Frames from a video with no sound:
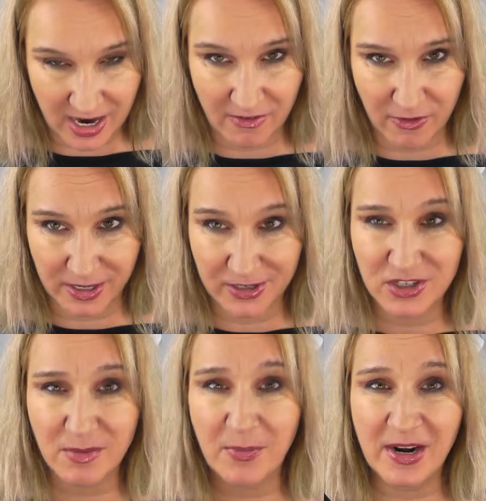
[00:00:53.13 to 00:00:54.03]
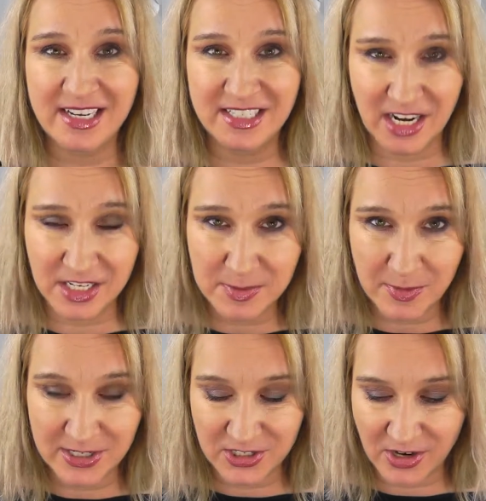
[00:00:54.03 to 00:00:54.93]
ever used, but it does
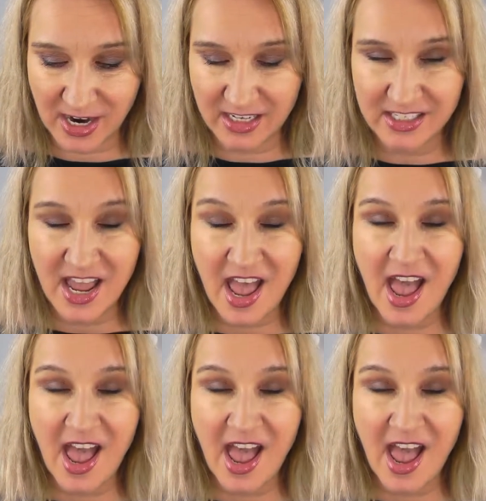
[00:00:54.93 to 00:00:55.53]
moisturize.